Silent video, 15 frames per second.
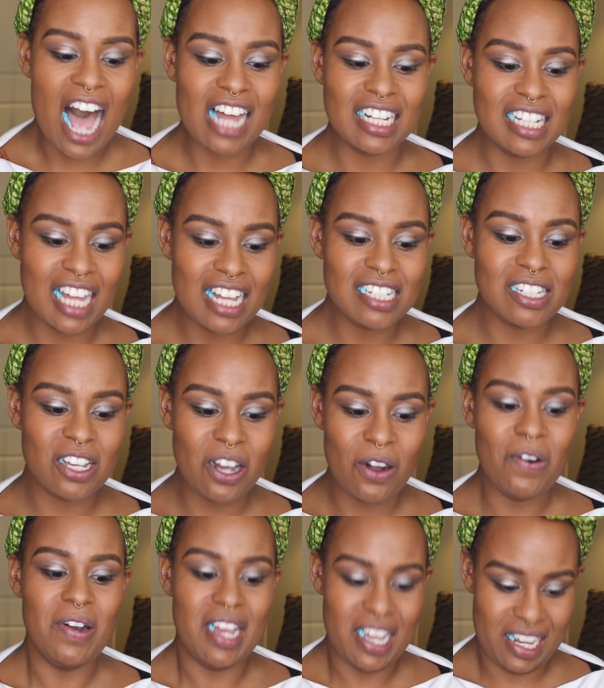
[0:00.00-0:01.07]
Let's
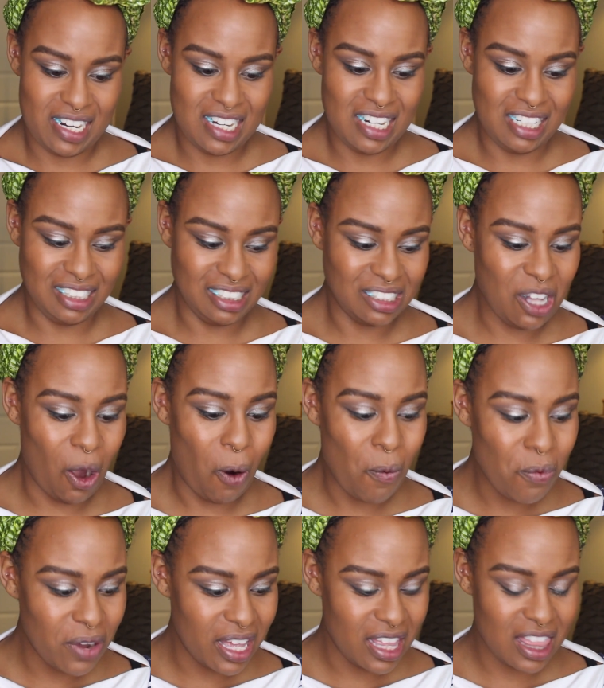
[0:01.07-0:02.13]
go in
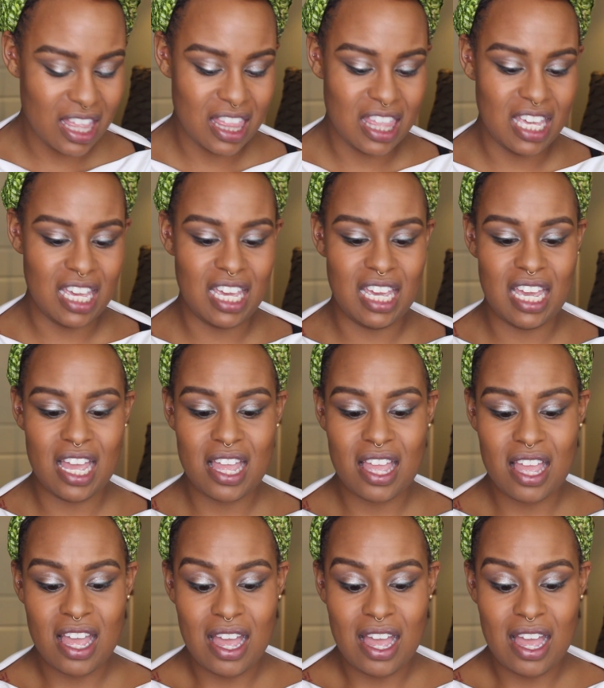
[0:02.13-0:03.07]
with the